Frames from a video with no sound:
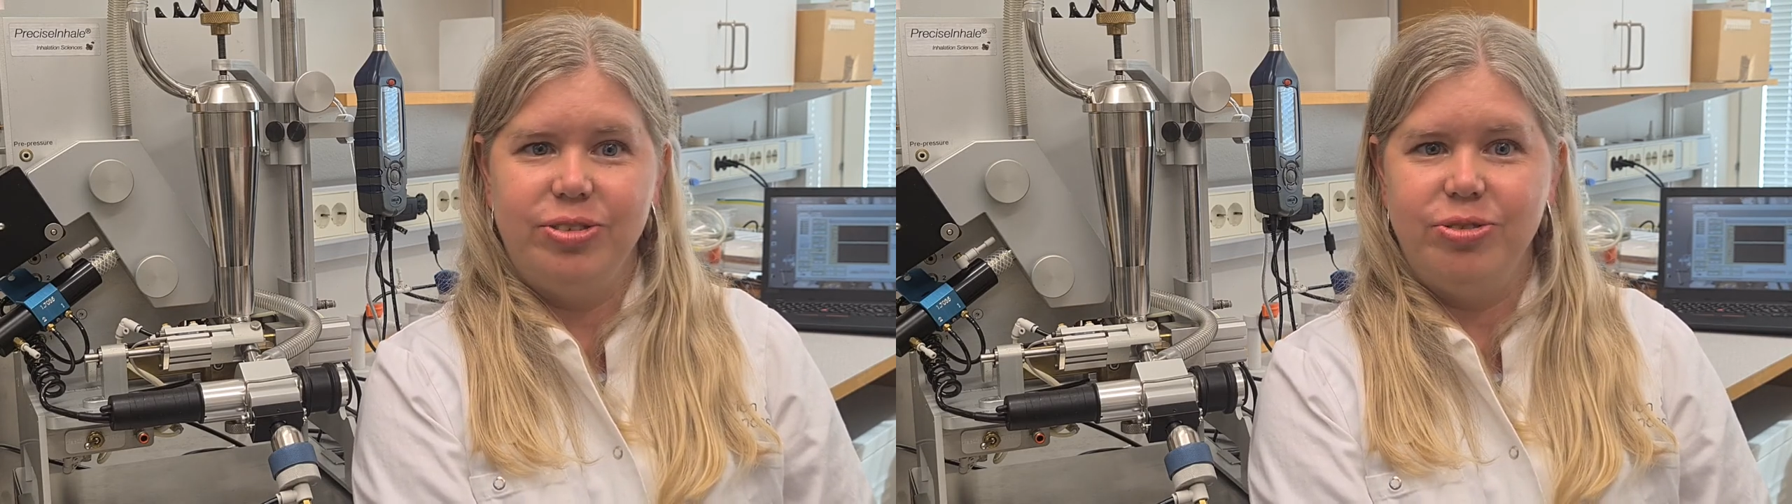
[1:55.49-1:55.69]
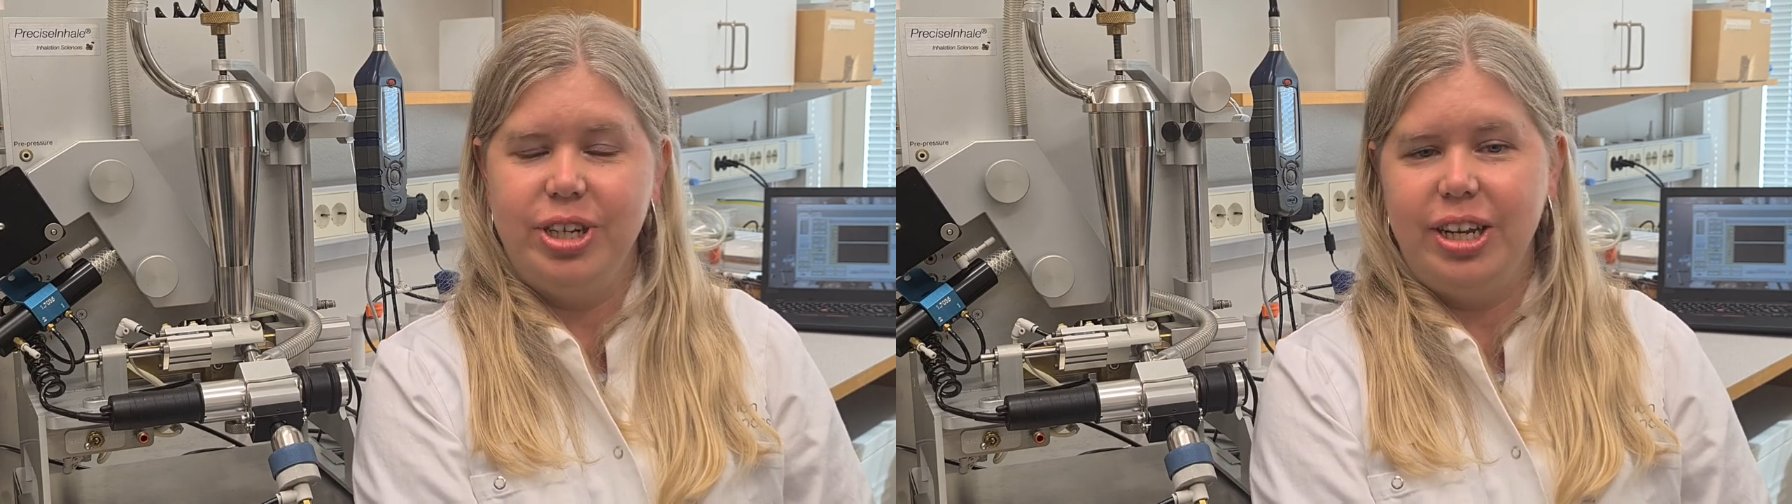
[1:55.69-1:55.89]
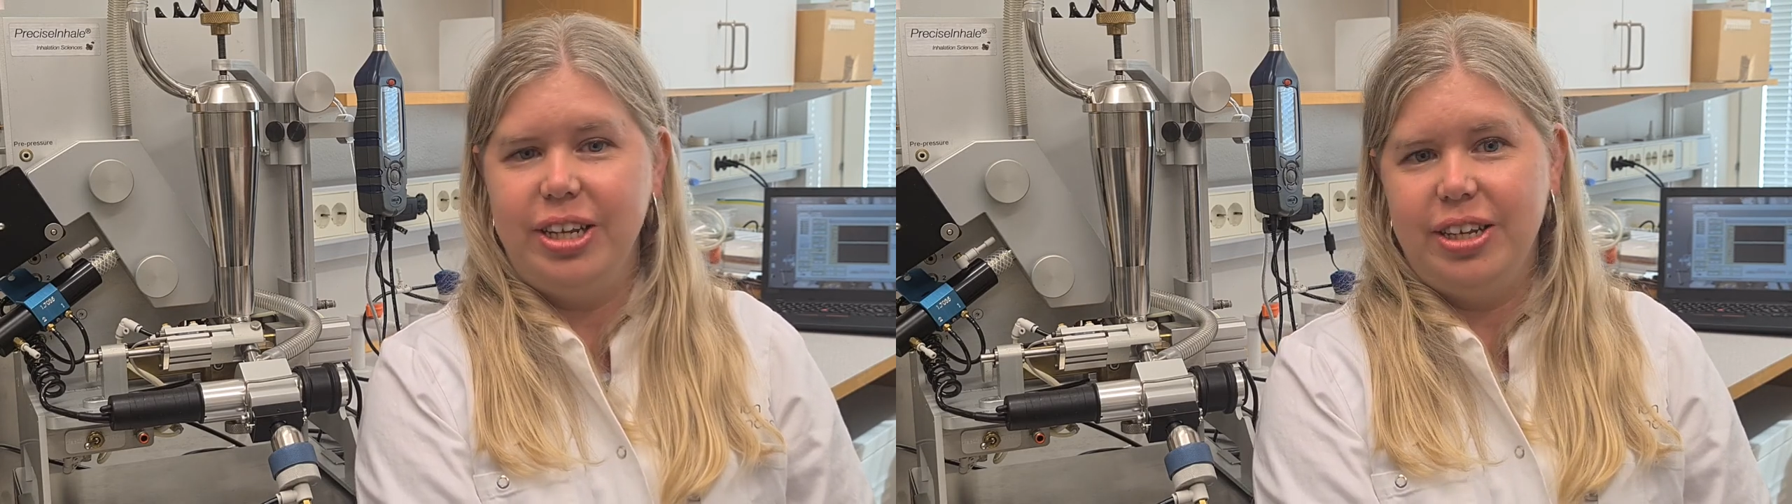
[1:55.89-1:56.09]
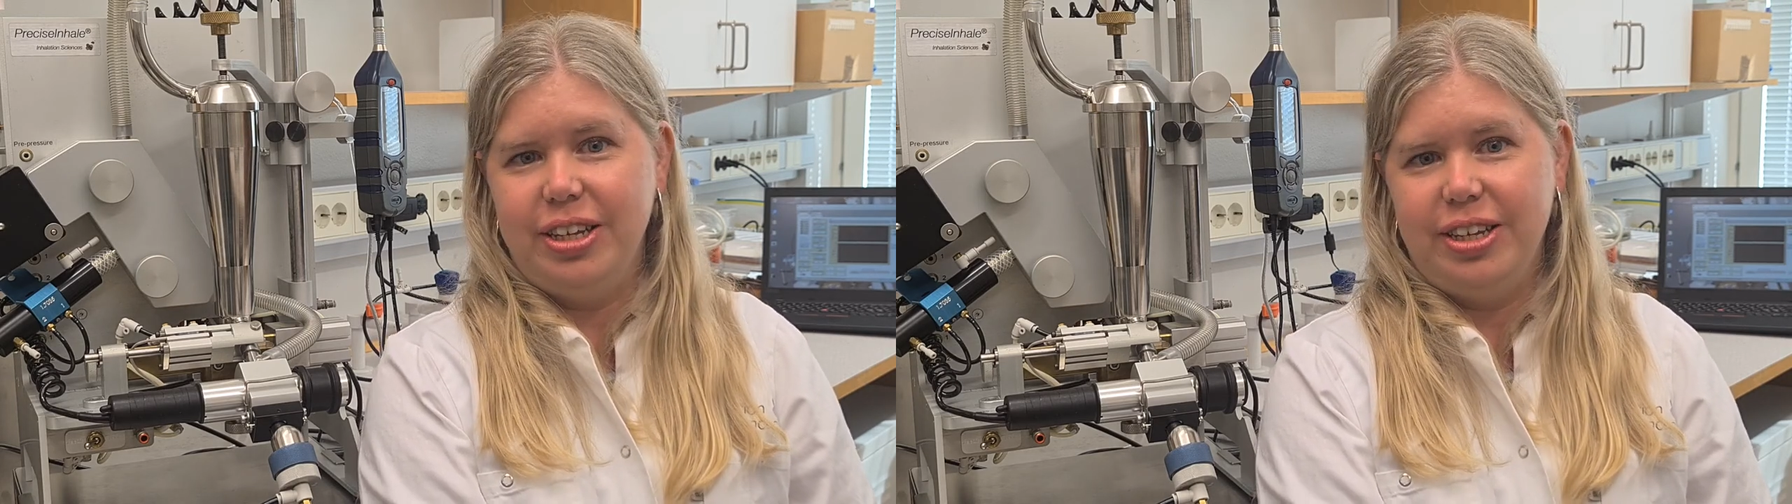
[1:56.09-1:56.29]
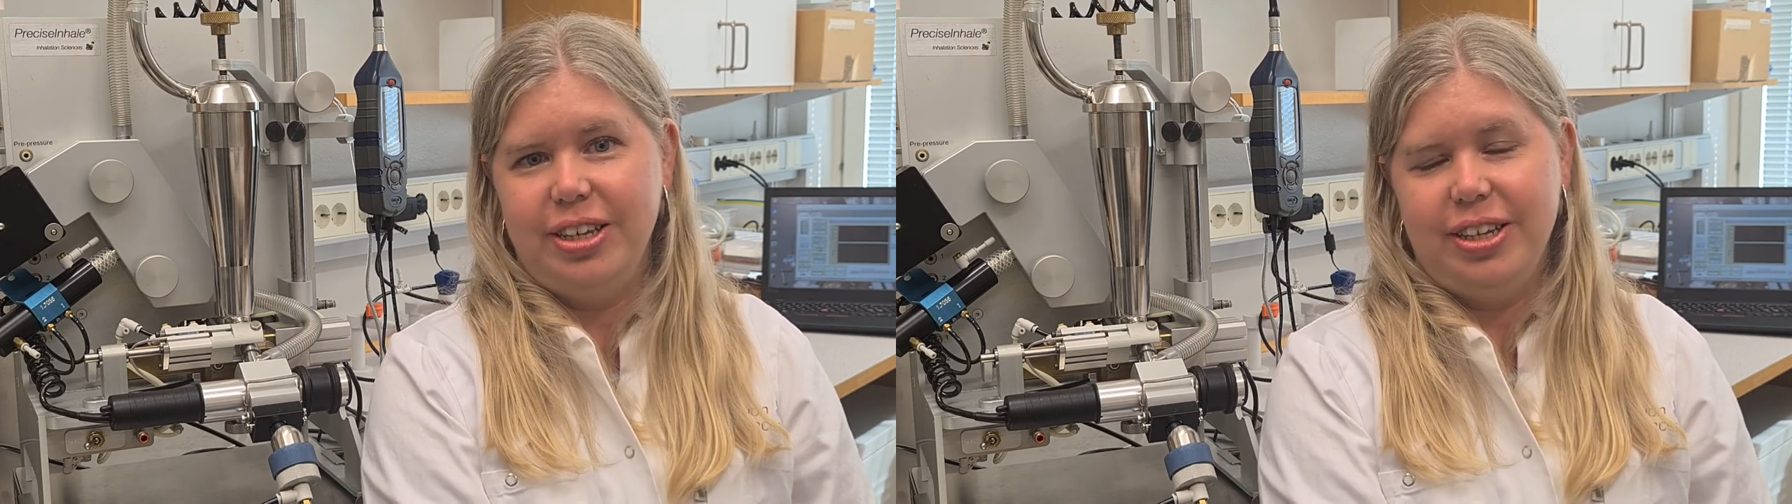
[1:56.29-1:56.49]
really